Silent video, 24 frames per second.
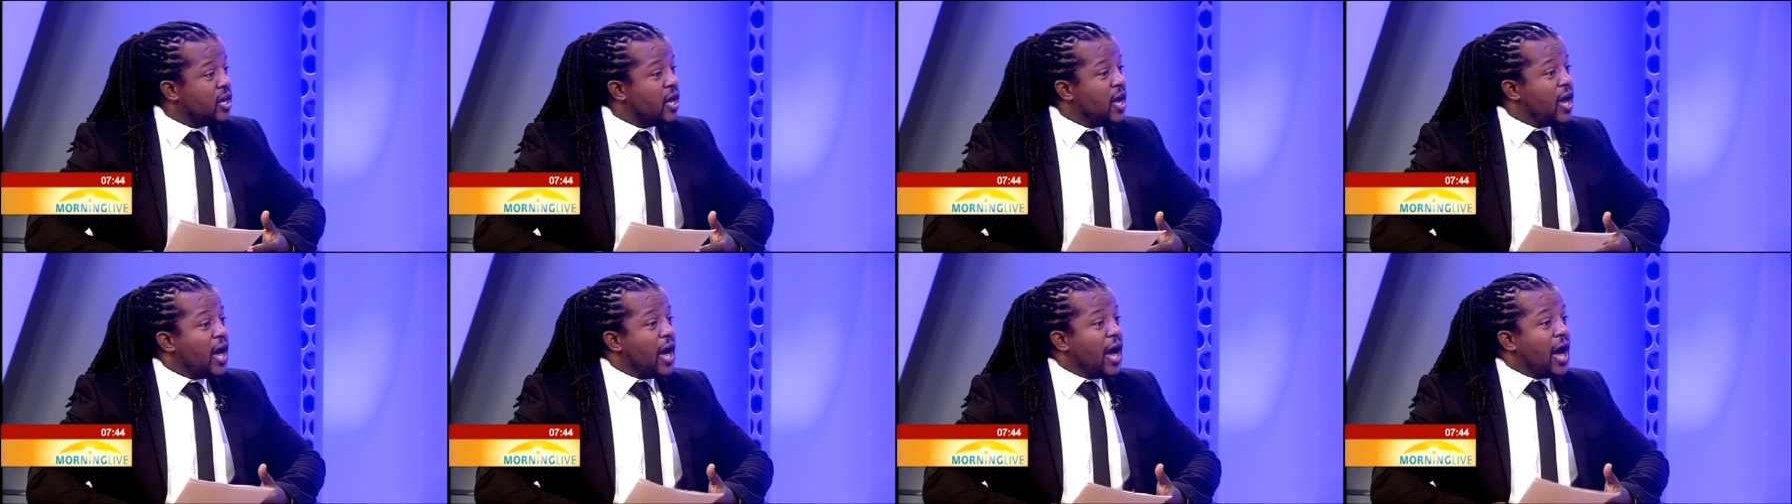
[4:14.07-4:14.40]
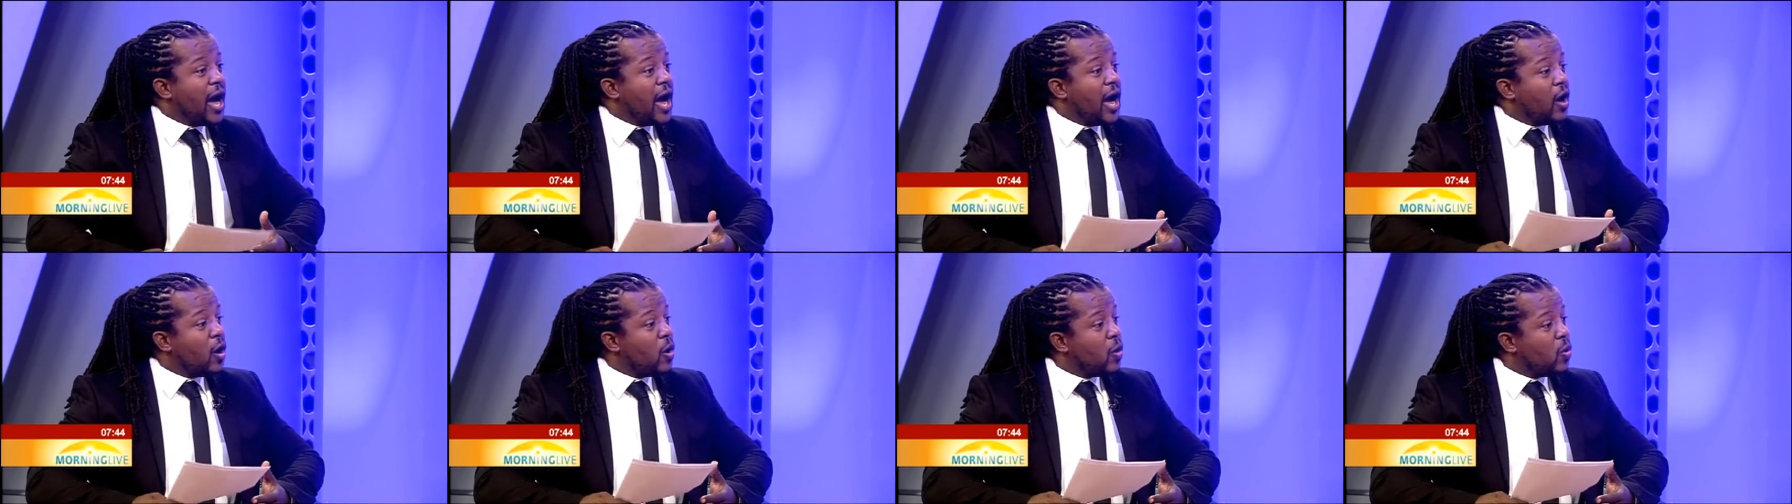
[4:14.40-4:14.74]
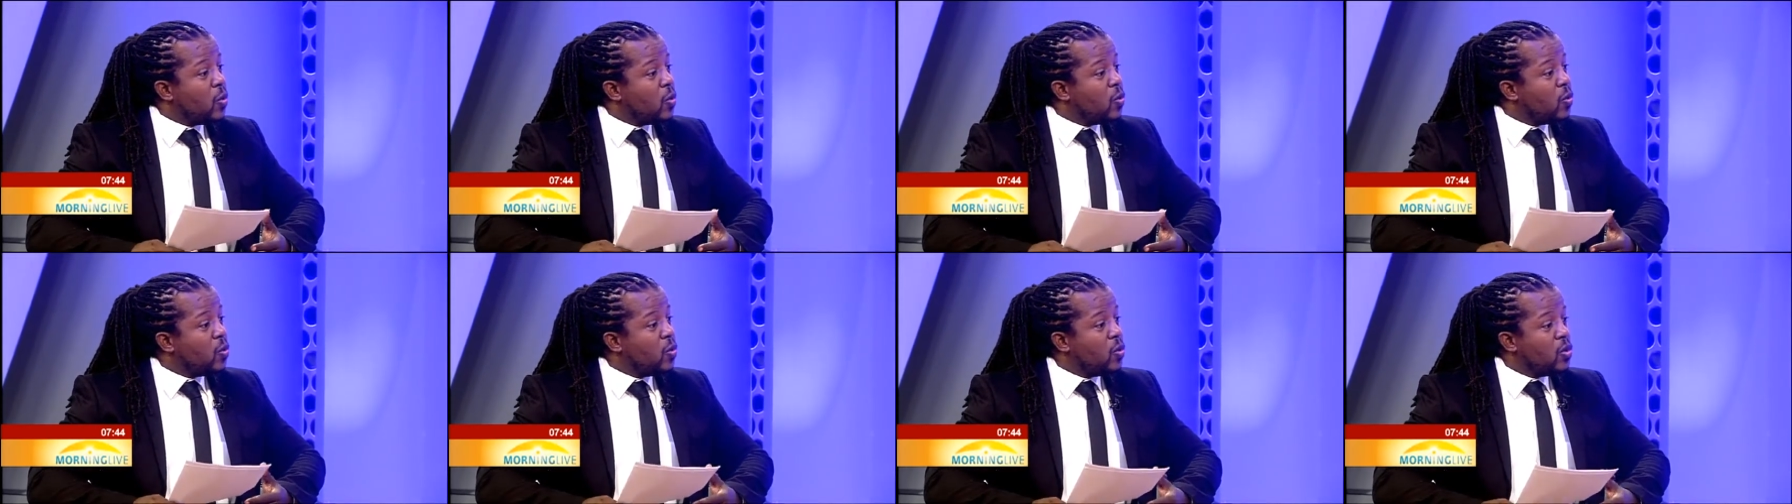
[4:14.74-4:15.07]
Yeah.
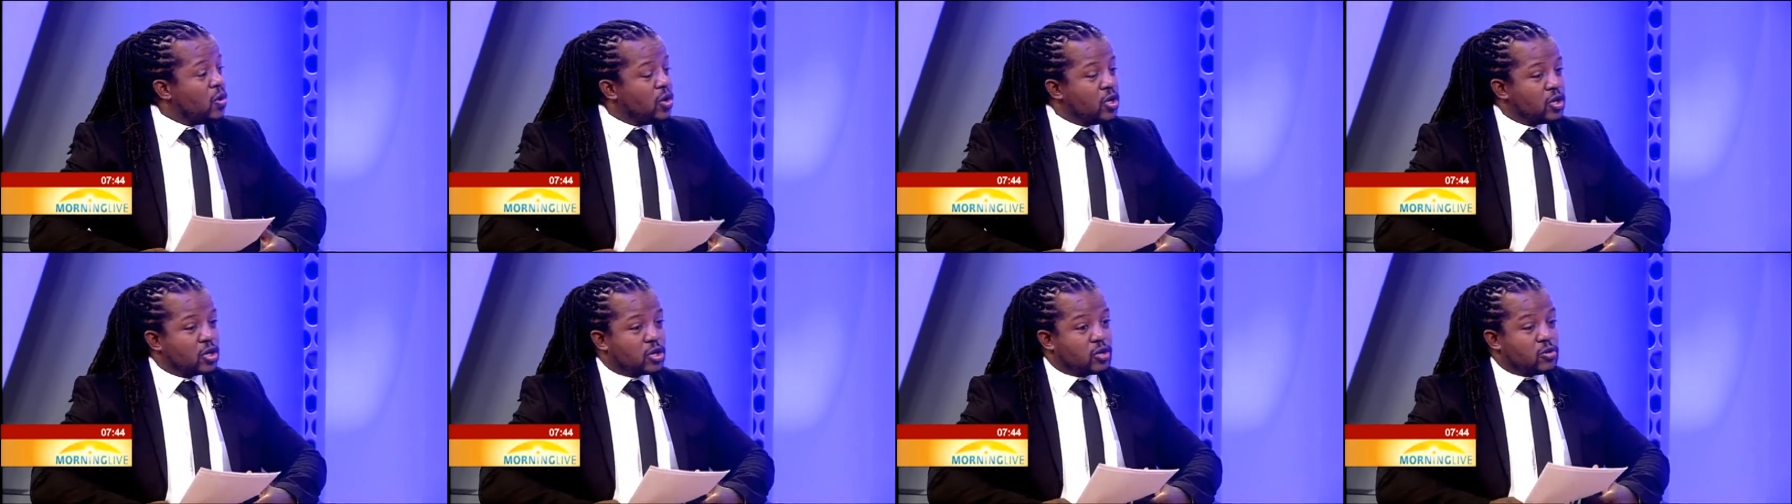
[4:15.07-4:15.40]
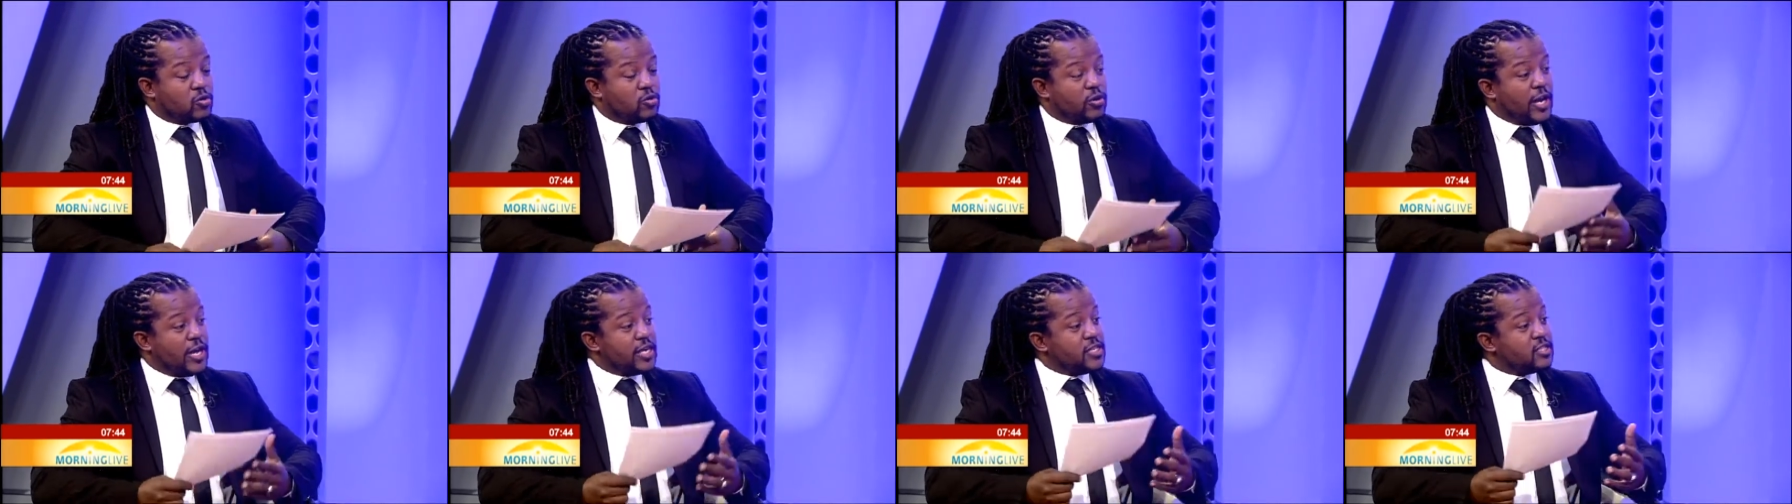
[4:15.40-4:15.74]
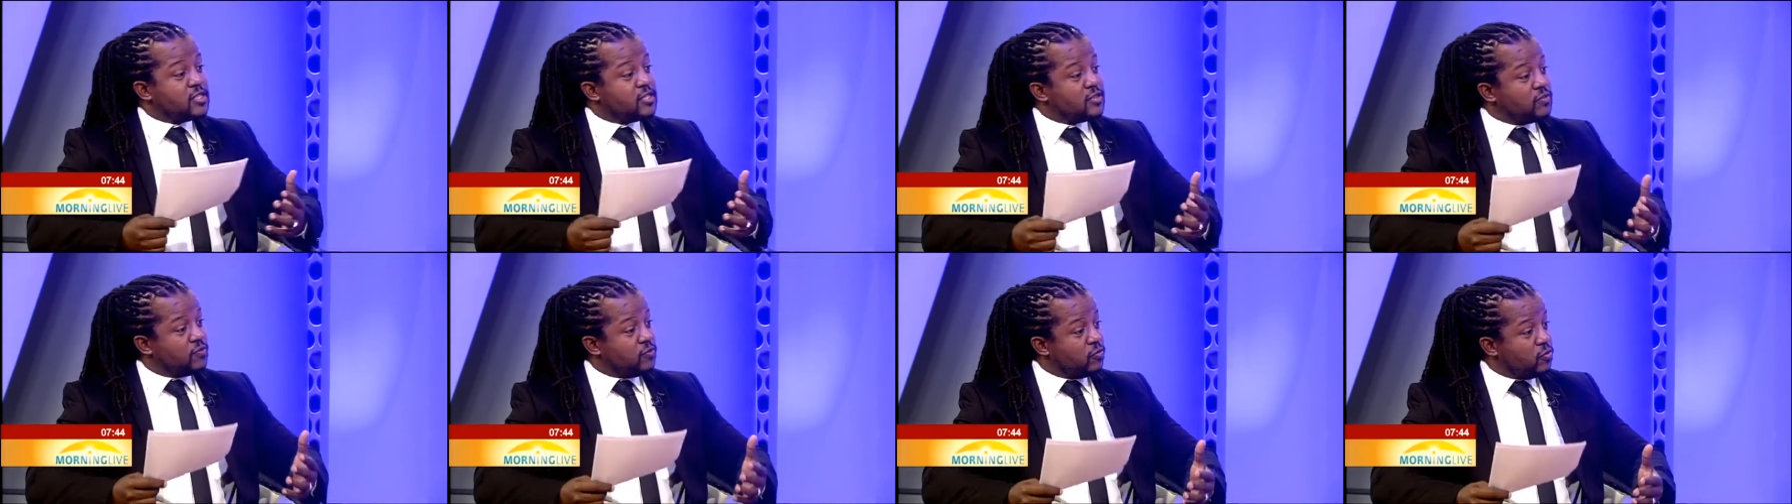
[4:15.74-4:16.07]
How
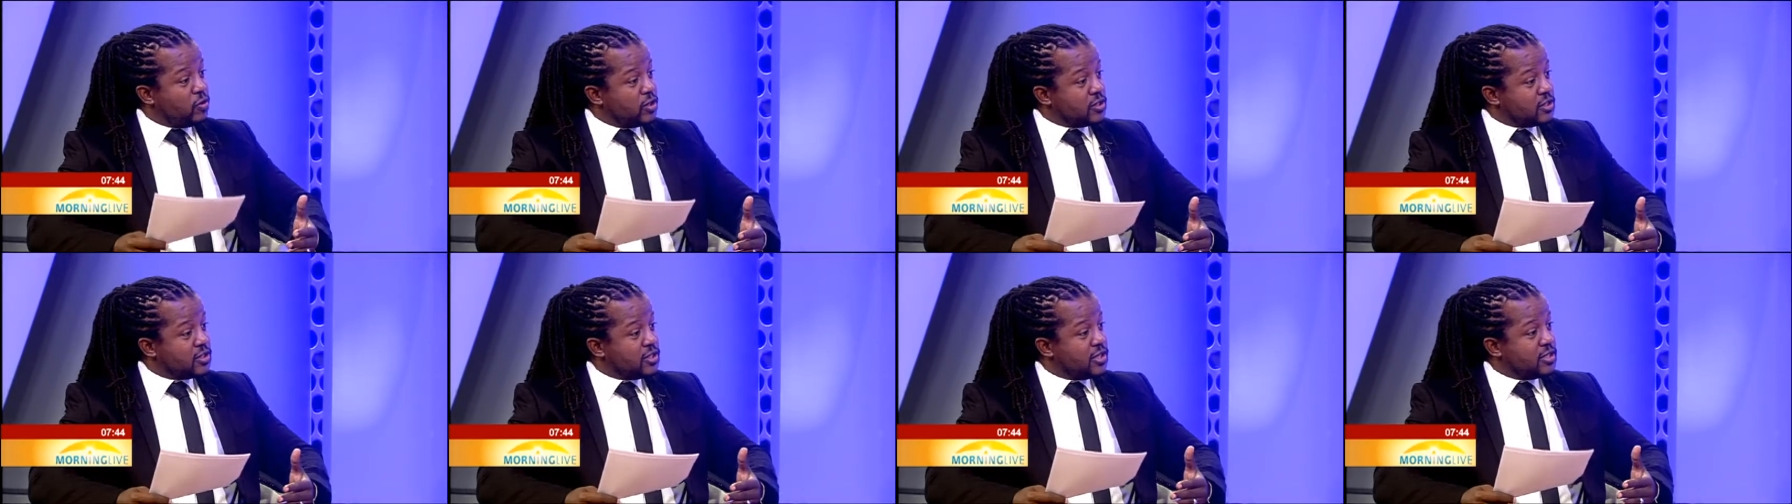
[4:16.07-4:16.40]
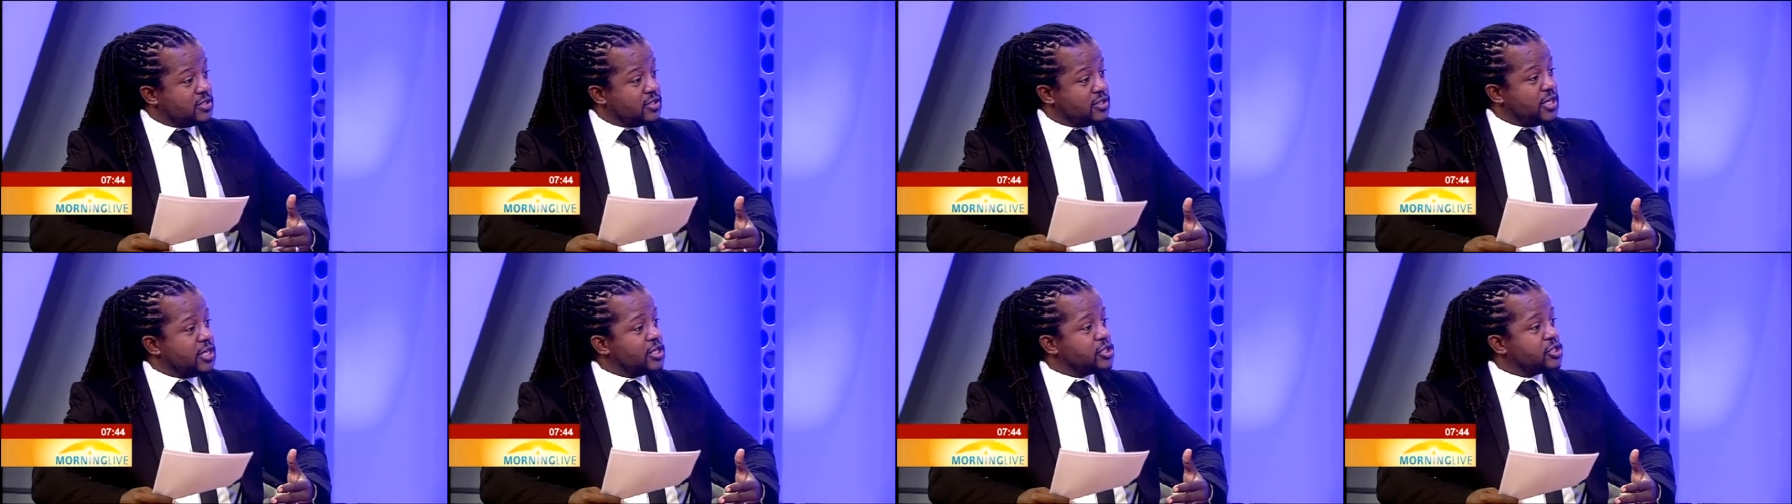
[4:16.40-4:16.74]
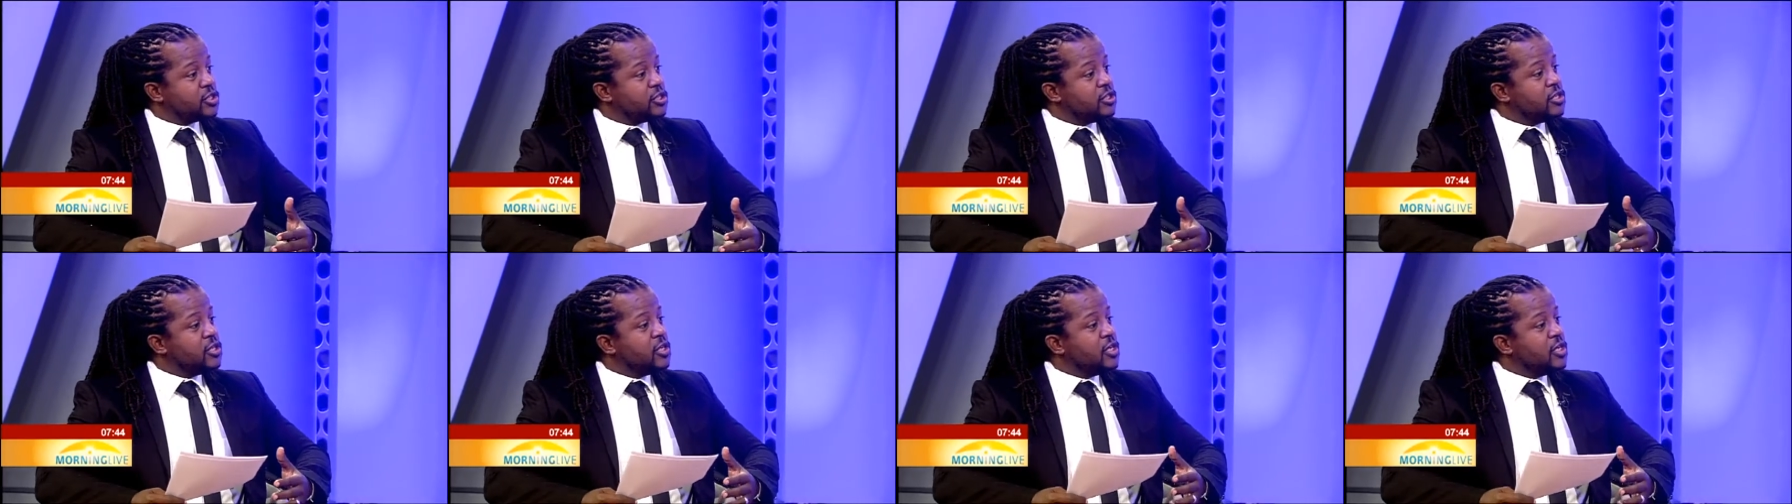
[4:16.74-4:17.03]
creative was that session?